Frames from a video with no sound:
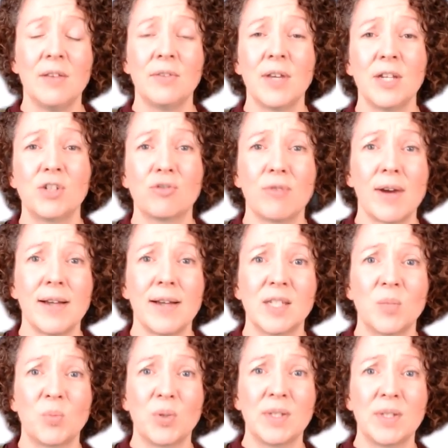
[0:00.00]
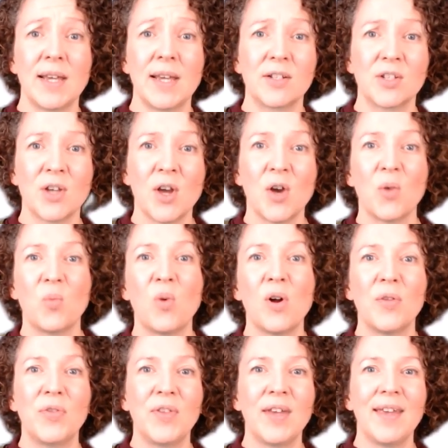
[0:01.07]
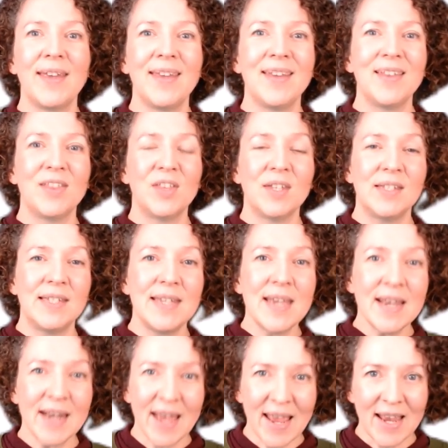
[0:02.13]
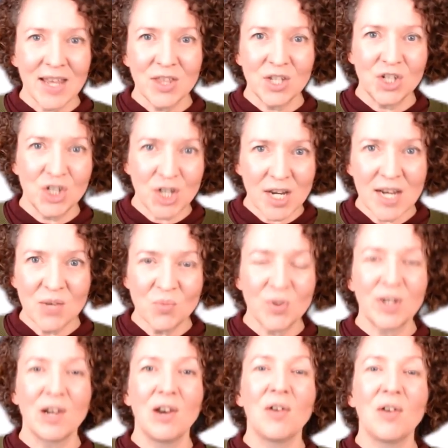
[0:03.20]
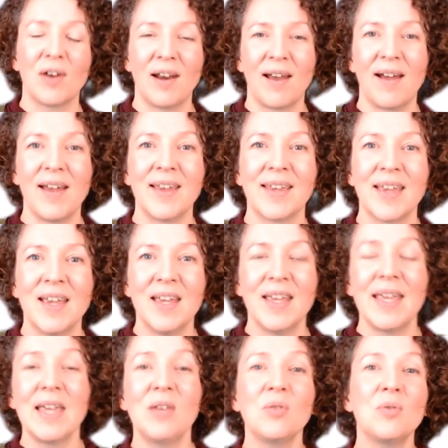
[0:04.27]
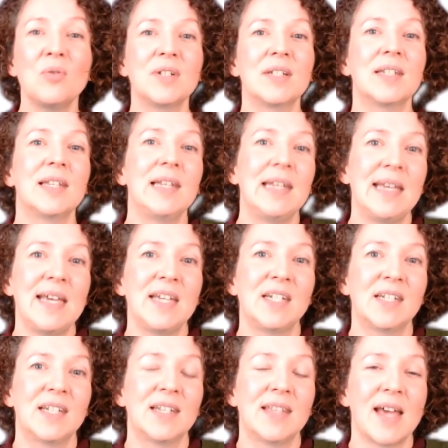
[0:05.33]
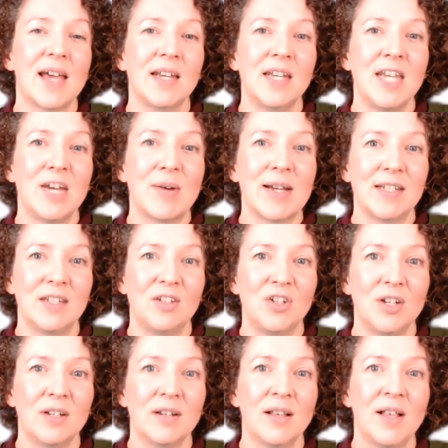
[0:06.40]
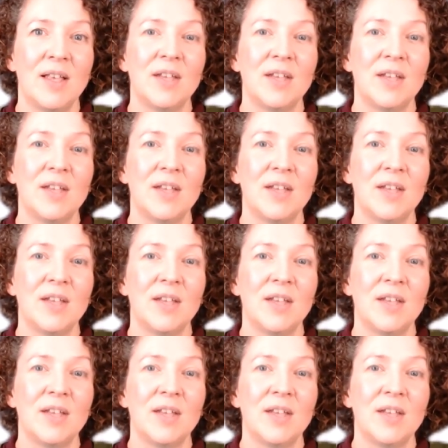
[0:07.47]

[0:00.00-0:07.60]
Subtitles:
they try to predict what the DNA, the gene, would look like in order to lead to that neoantigen.